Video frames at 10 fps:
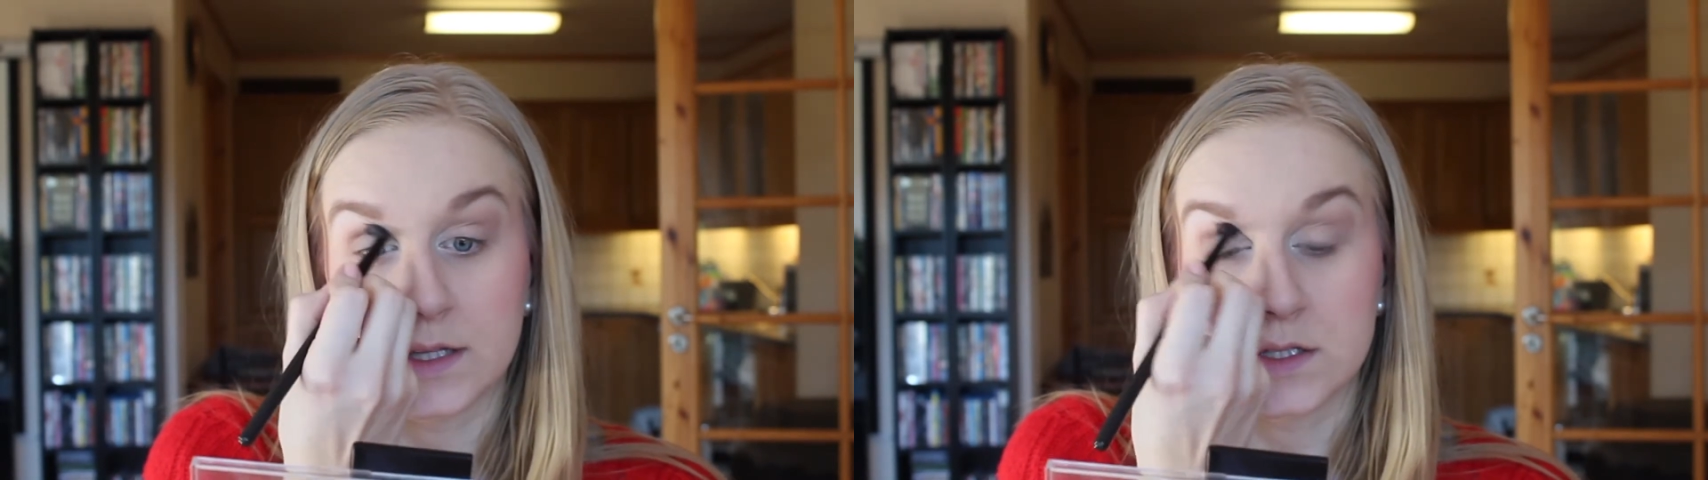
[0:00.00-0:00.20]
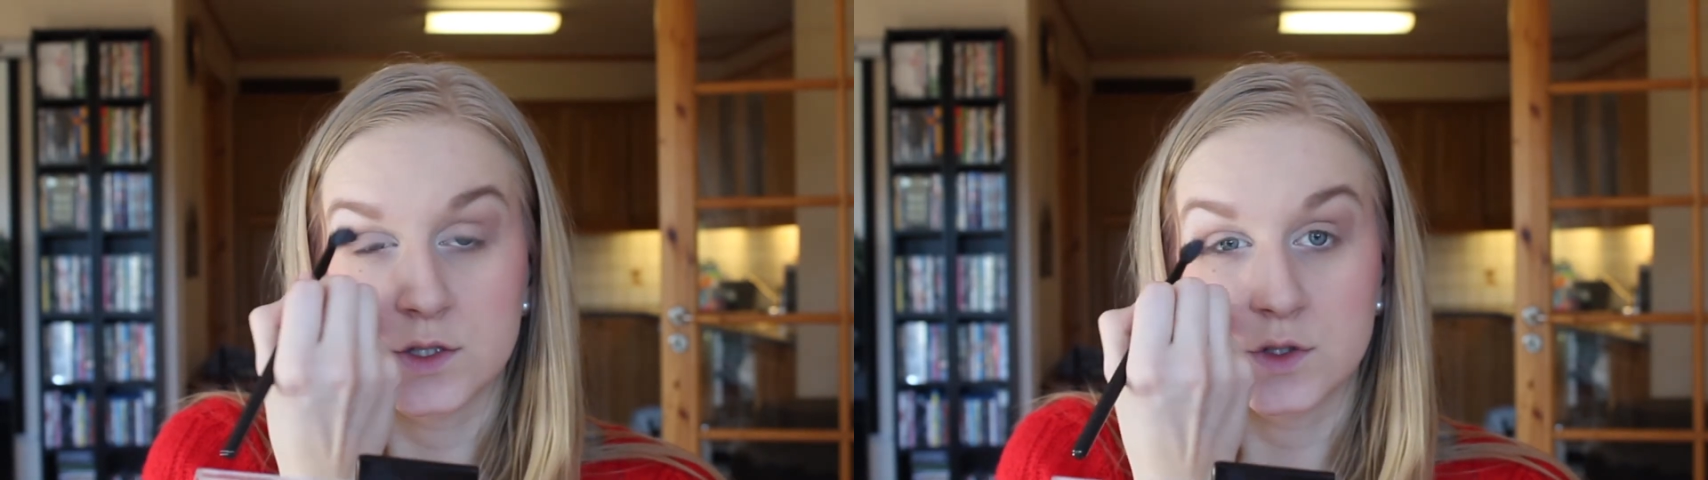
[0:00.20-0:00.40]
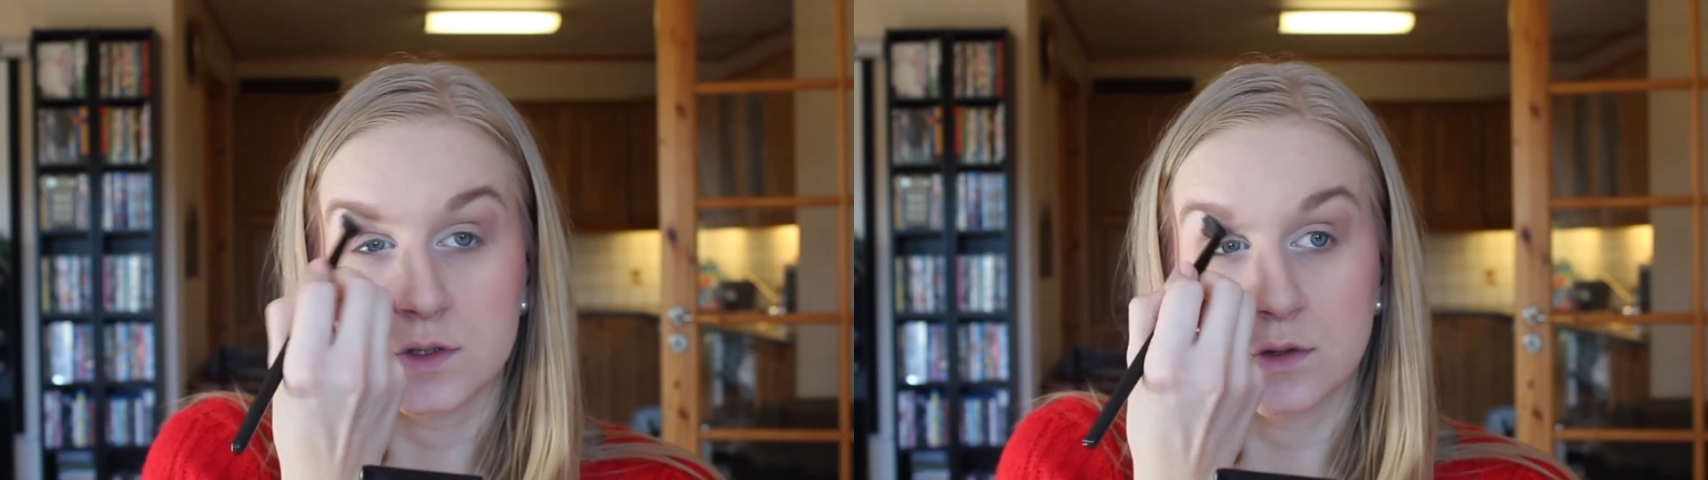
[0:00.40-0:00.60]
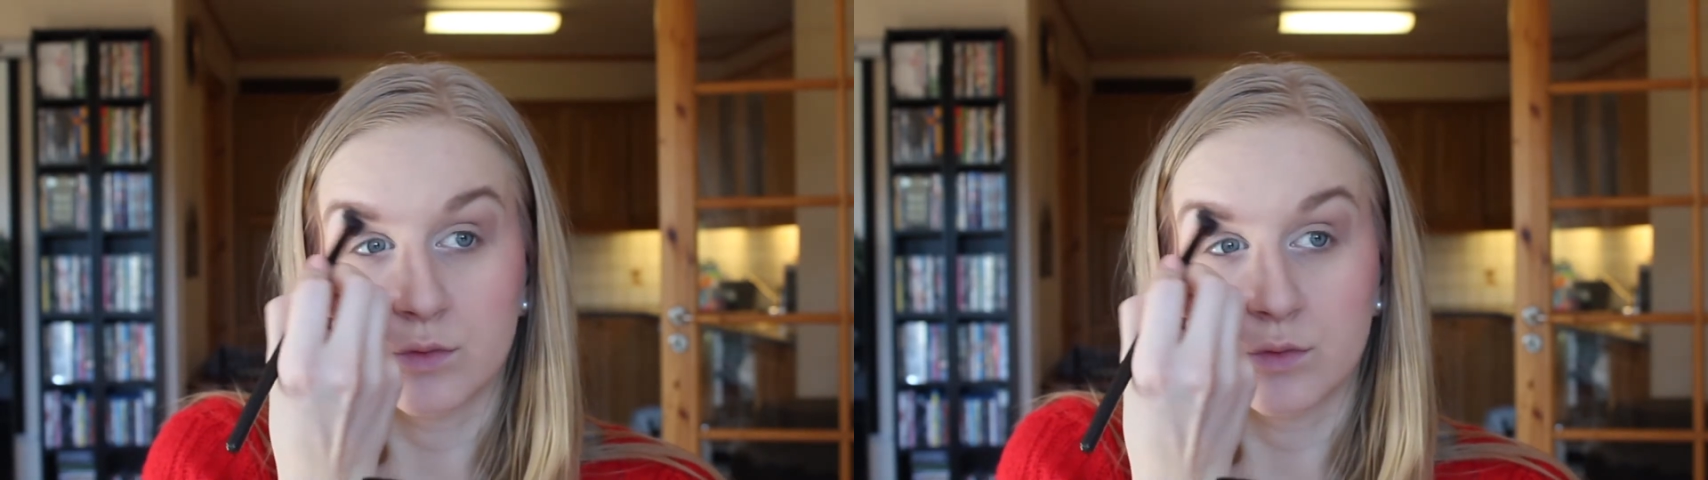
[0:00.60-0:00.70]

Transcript: it's